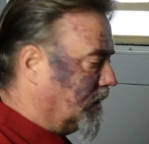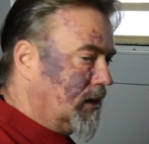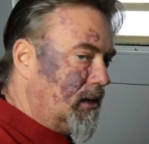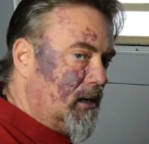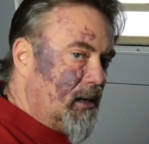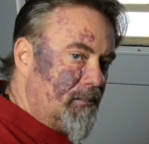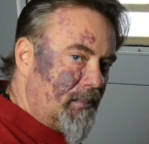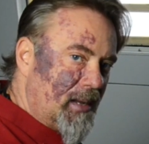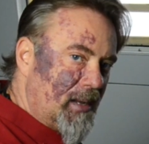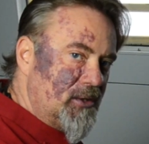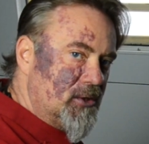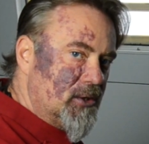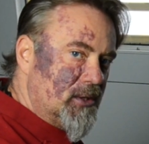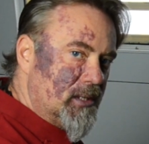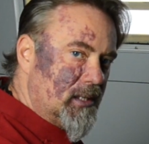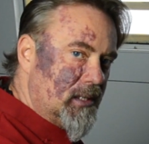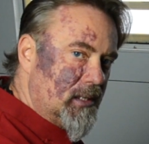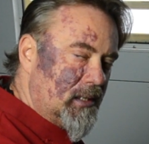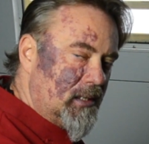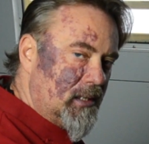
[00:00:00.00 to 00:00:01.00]
I mentioned
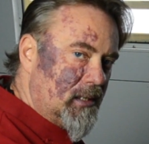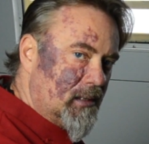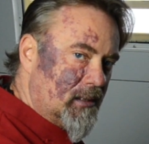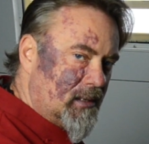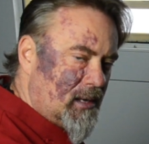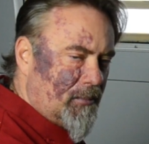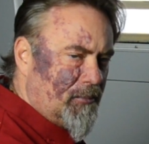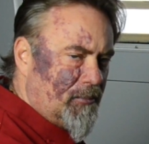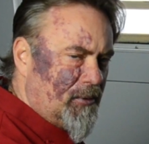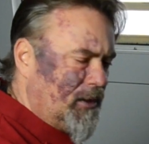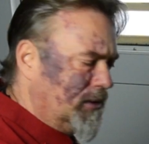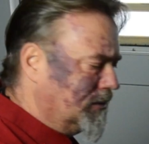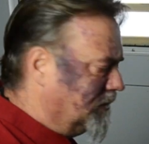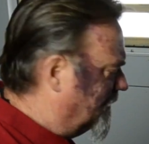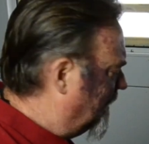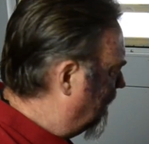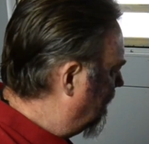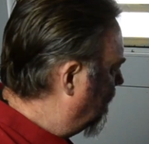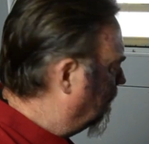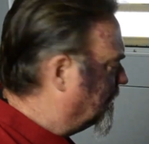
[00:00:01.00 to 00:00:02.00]
it in a couple other
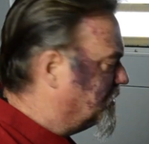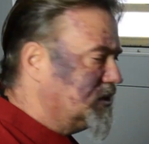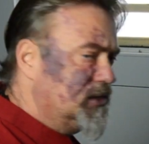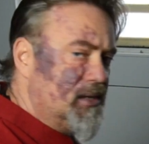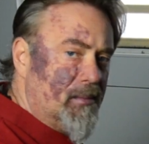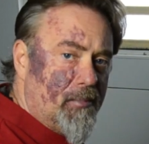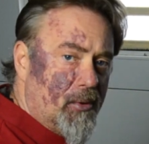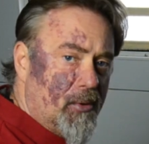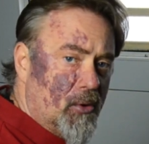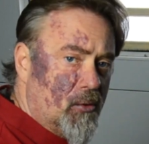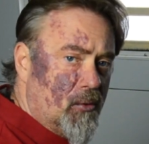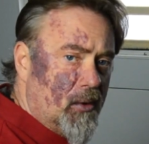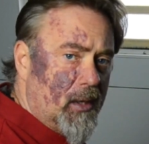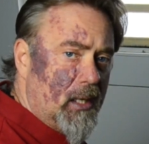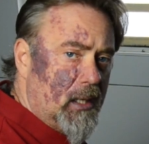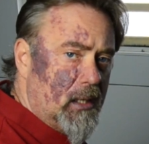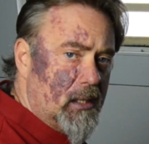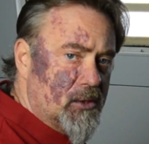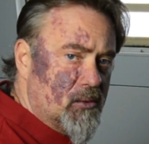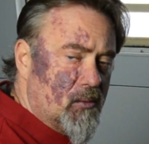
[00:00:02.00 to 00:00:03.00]
videos. Simple
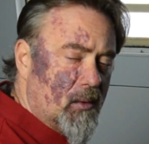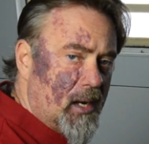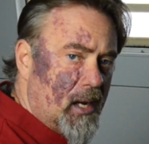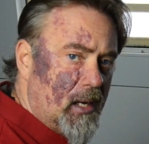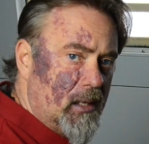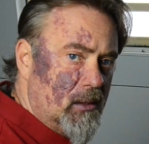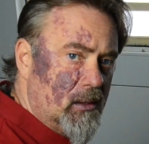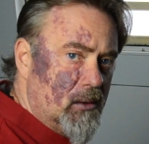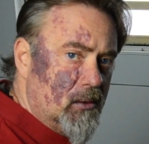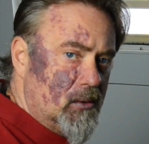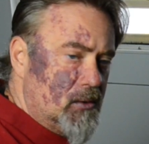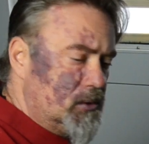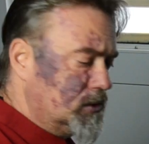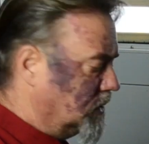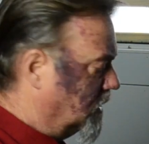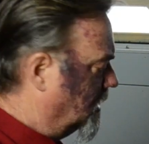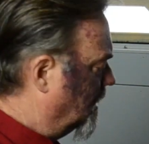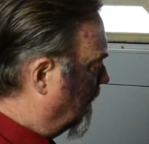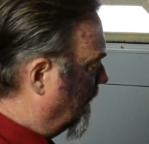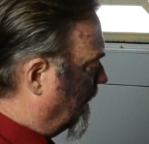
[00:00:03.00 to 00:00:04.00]
Green is what I use.
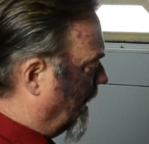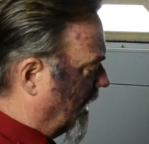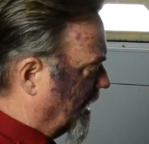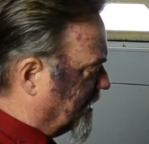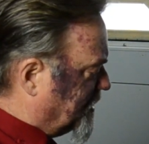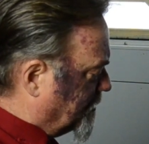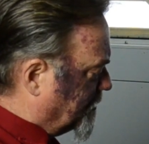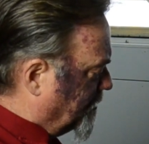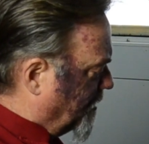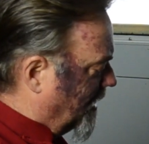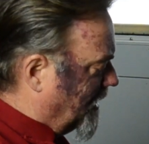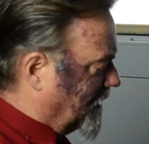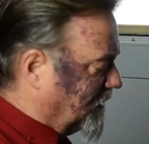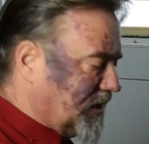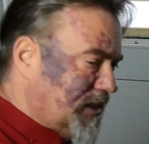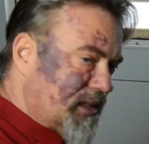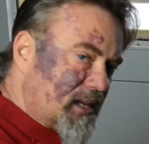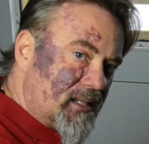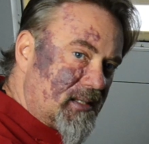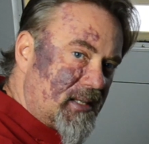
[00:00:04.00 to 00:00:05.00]
I'll spray
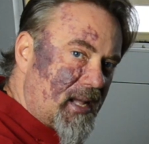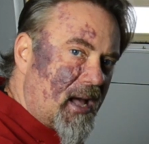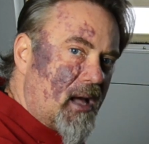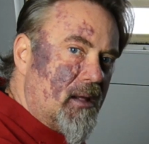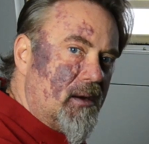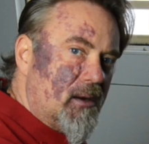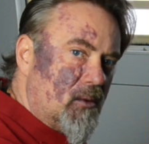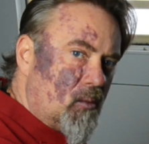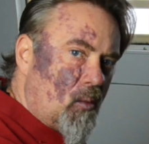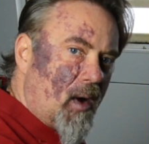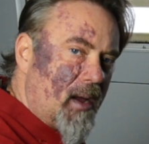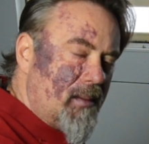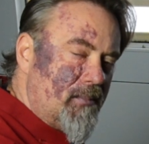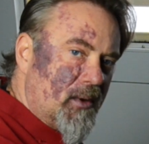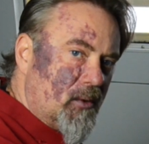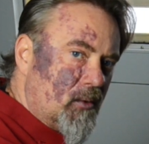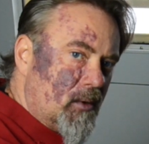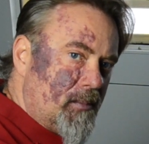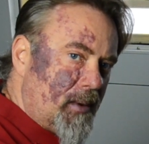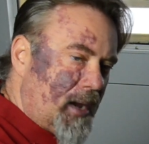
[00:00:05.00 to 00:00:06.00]
everything down and wipe
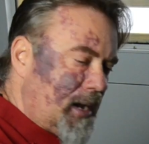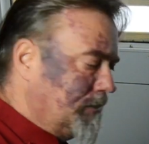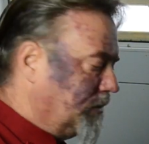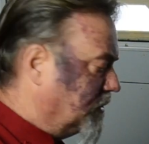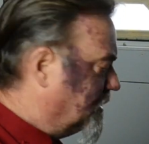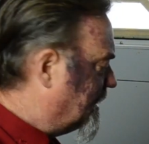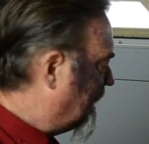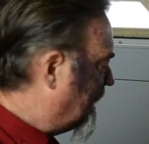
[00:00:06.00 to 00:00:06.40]
it with paper